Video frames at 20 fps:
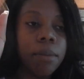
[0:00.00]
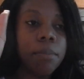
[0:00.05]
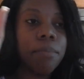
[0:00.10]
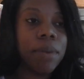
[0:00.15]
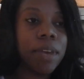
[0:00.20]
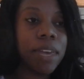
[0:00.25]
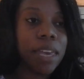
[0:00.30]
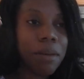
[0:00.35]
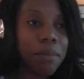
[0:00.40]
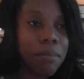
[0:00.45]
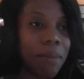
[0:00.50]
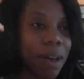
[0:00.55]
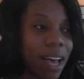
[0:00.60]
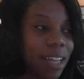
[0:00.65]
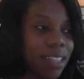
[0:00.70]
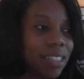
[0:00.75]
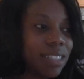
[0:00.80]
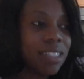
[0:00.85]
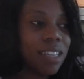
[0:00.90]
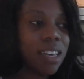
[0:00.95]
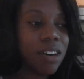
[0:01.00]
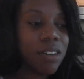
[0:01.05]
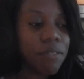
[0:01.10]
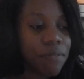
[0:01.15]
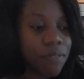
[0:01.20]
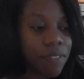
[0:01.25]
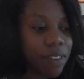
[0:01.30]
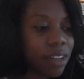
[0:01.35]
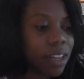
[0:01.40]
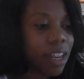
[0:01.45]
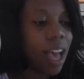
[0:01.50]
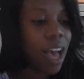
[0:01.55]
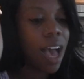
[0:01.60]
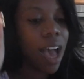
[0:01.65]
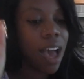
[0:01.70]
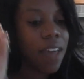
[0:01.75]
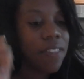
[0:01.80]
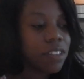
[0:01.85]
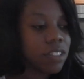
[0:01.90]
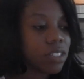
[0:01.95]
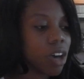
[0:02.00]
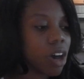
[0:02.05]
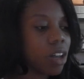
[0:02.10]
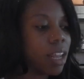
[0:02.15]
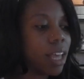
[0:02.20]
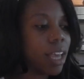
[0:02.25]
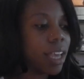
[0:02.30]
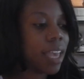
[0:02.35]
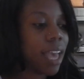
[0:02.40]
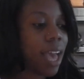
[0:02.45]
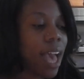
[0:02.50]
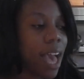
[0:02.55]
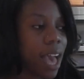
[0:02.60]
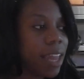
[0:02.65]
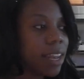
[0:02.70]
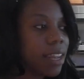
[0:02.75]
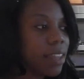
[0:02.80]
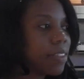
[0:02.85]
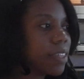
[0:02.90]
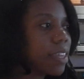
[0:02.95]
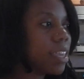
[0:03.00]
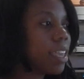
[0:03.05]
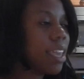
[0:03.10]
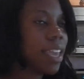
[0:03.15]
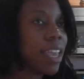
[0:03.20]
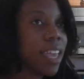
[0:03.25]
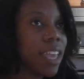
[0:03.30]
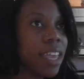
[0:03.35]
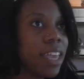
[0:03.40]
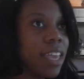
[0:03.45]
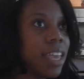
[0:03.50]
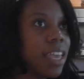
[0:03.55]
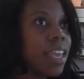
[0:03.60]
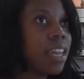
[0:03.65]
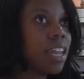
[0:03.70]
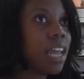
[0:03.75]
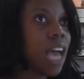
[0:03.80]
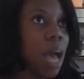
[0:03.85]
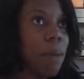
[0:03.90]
me, myself, and I, that's all I got in the end.